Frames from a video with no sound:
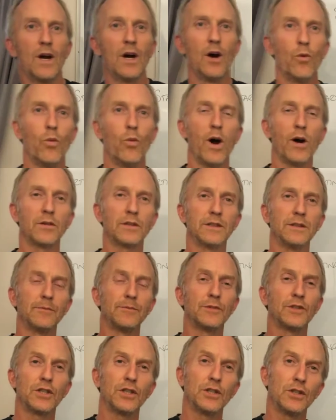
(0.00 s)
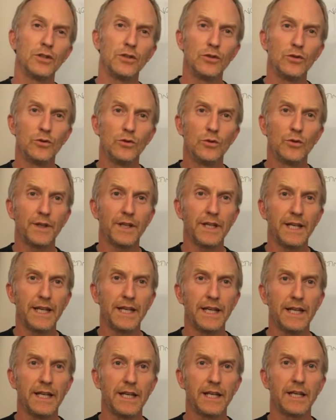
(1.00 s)
Welcome to
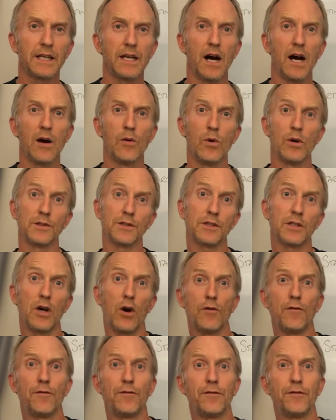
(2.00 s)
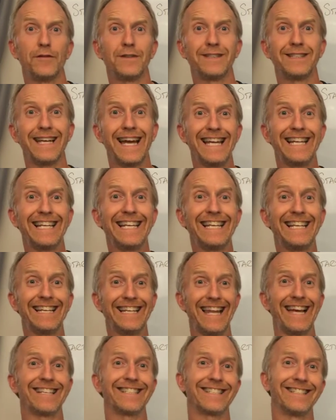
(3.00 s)
the Carl Watts Golf Daily
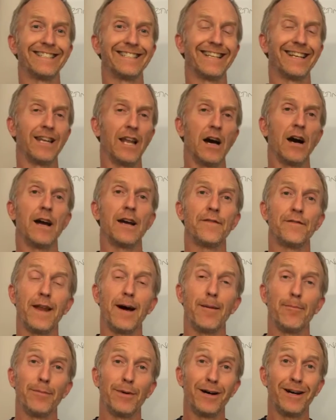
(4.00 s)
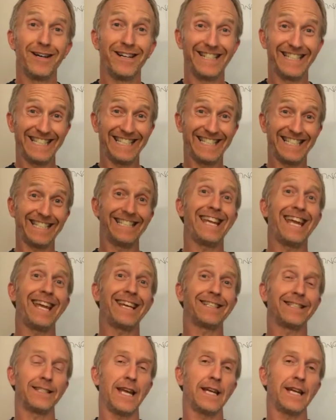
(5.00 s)
Lesson Live number 6.